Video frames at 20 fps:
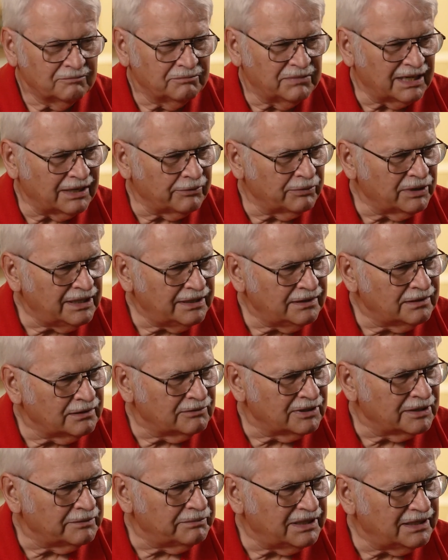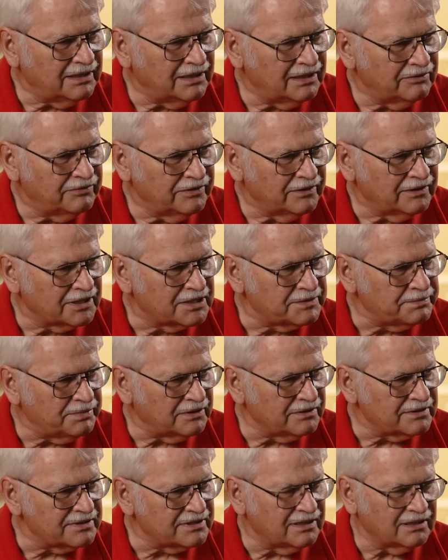But I really don't want to be fully
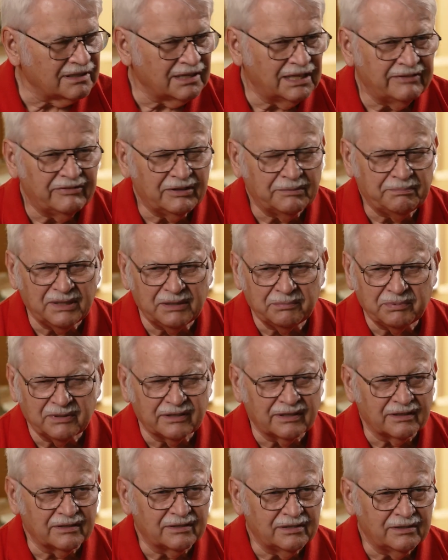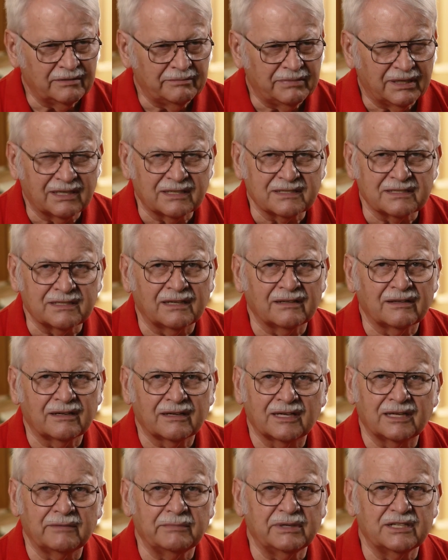exposed to the Navy people here too, because now they're
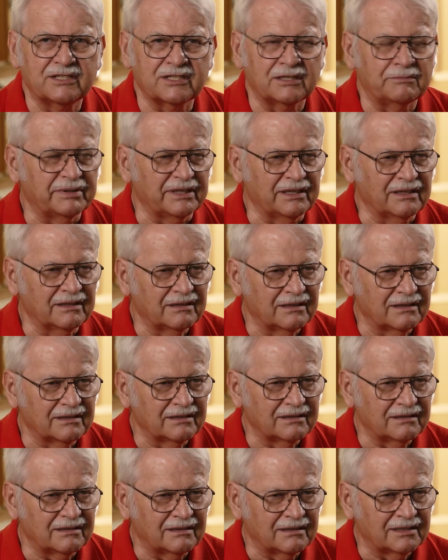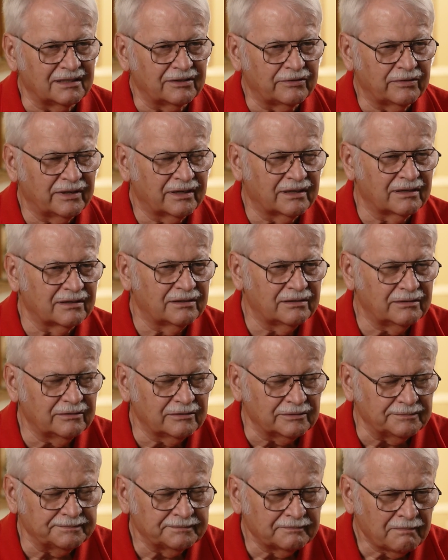going to be jumpy on, on the trigger
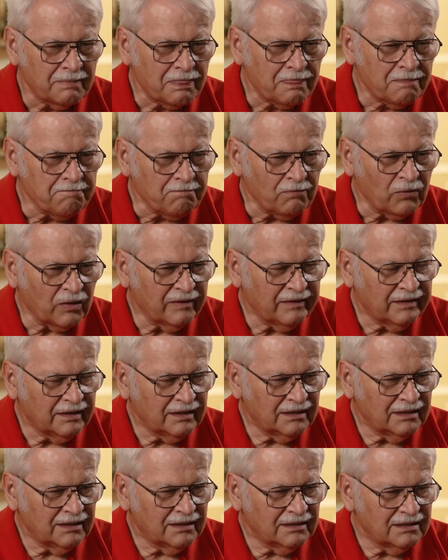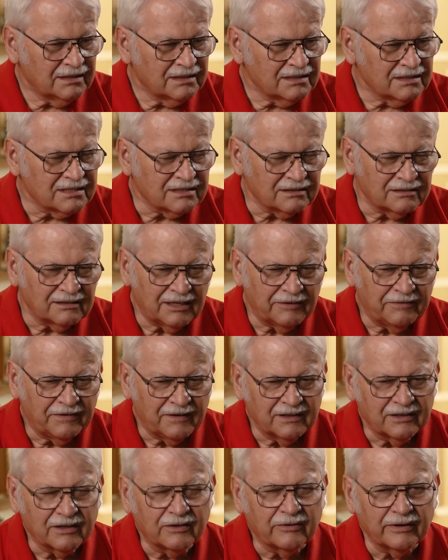too. So I
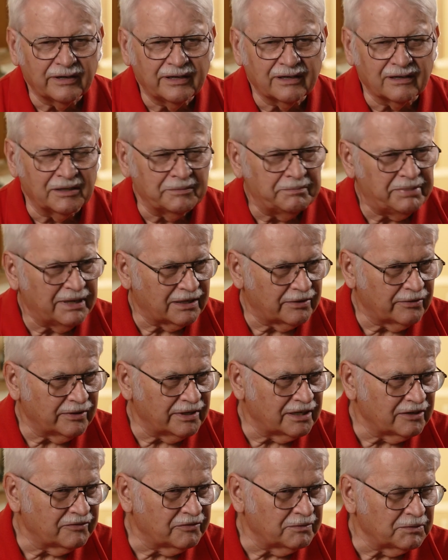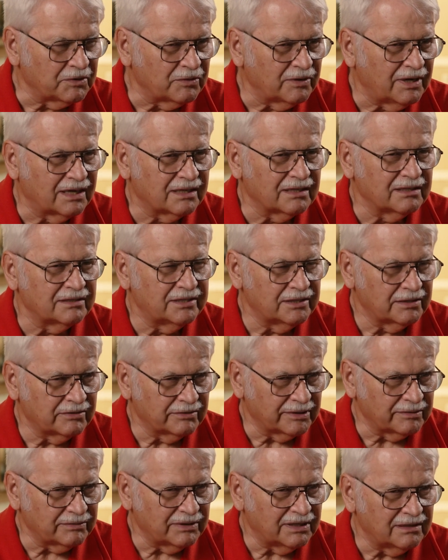found a crater, impact crater from a rocket
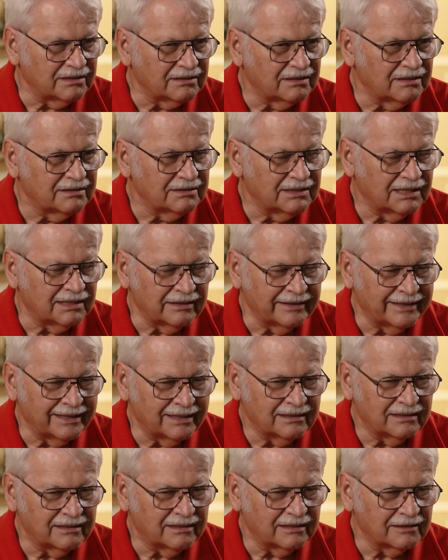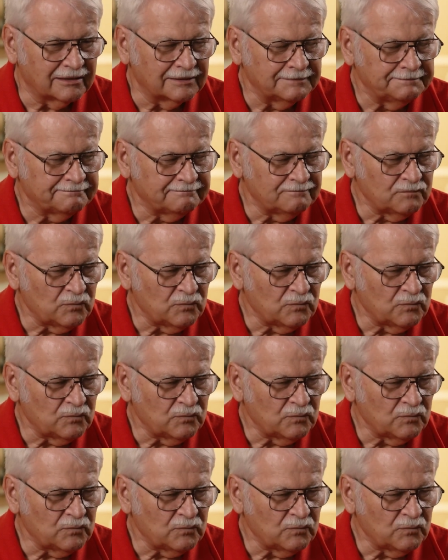artillery round, and I landed there.